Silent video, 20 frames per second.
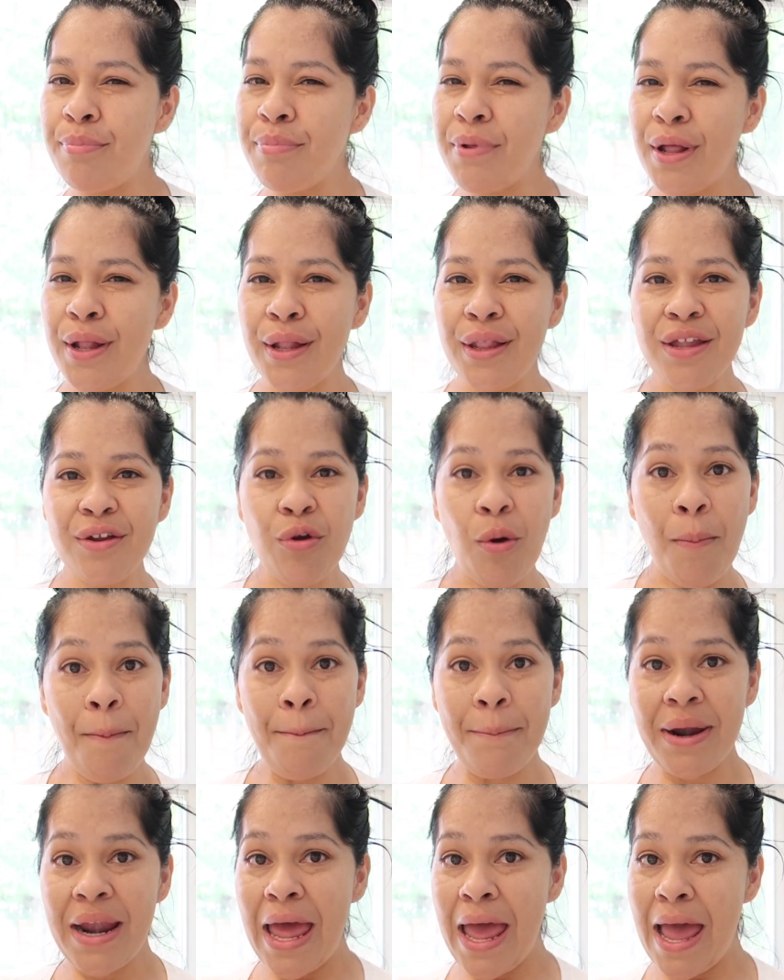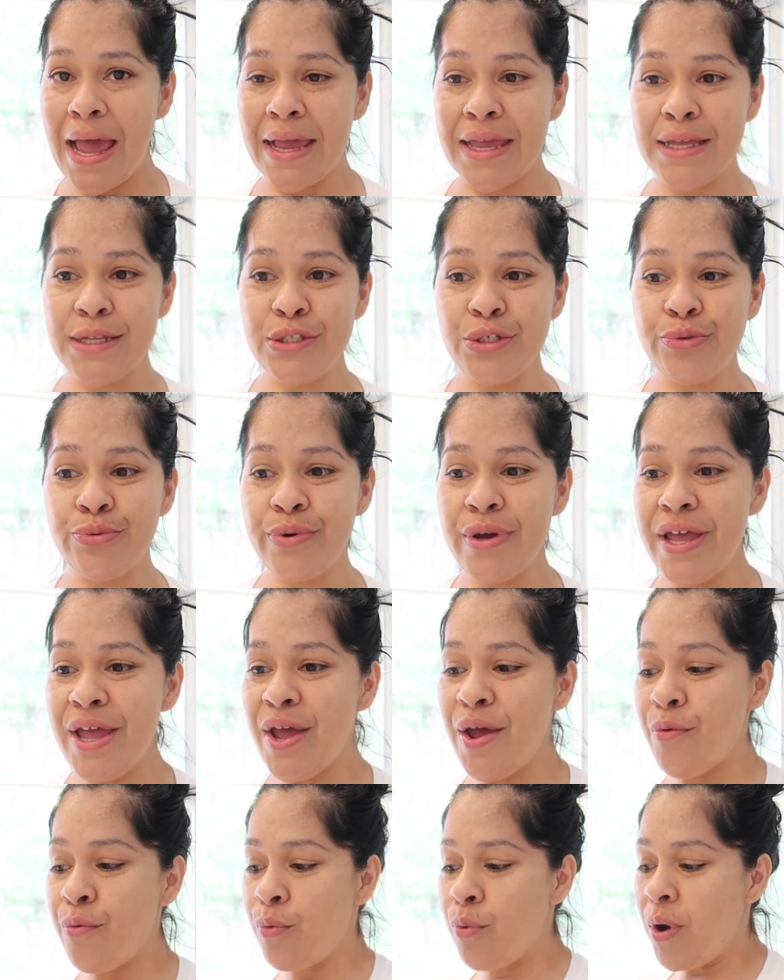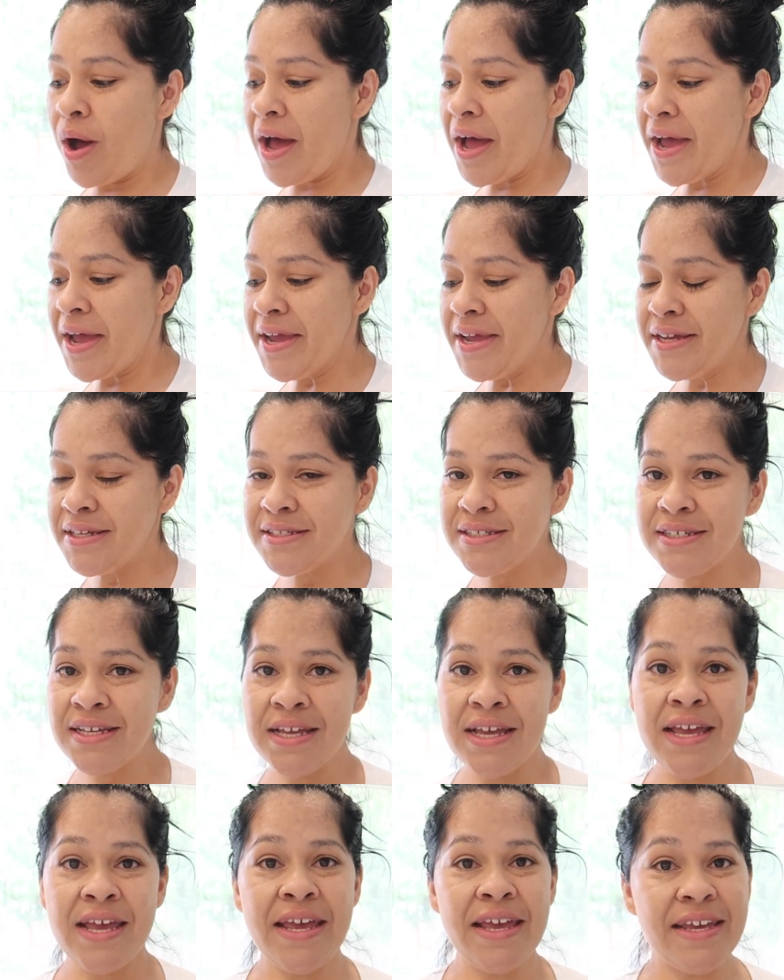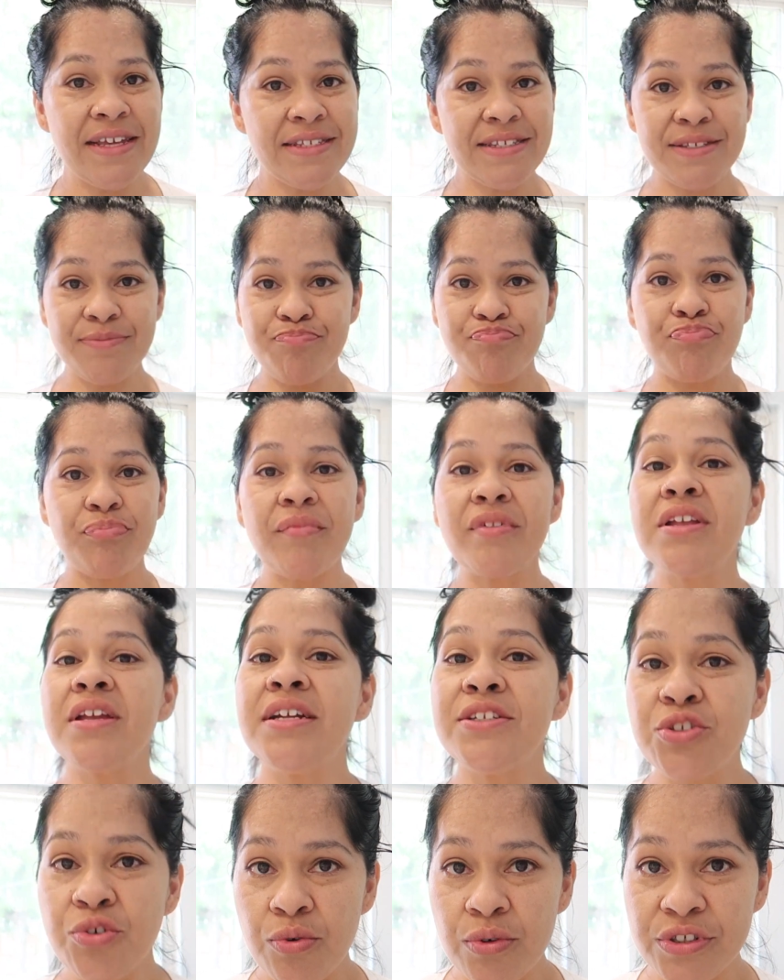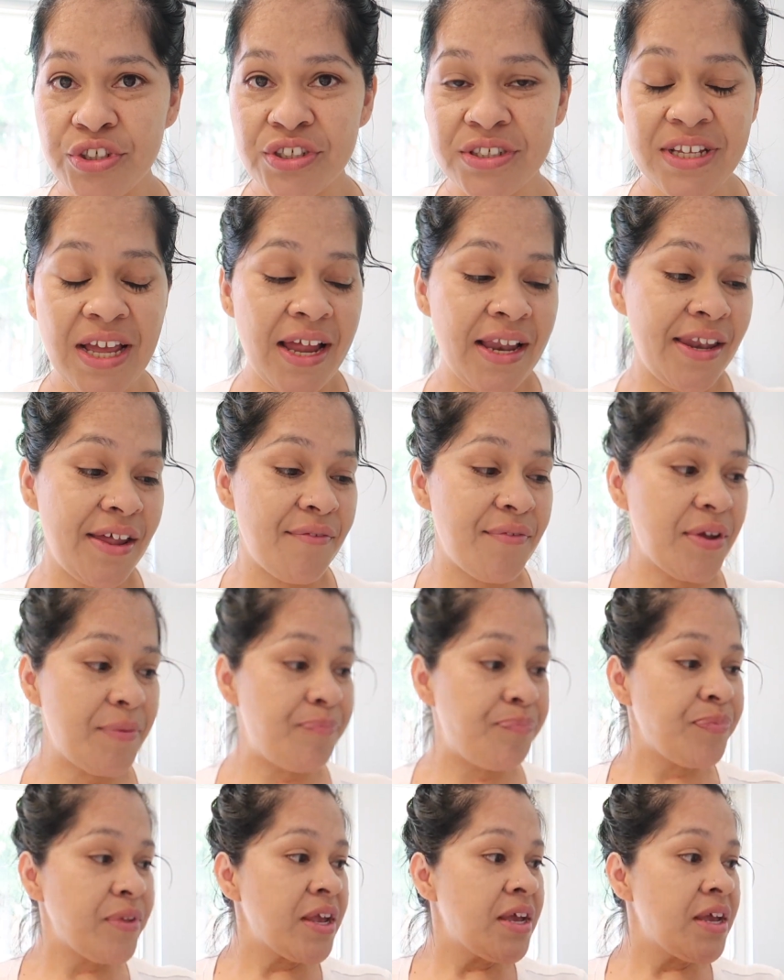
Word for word: a little black into it, white. It's it's gorgeous. I love it.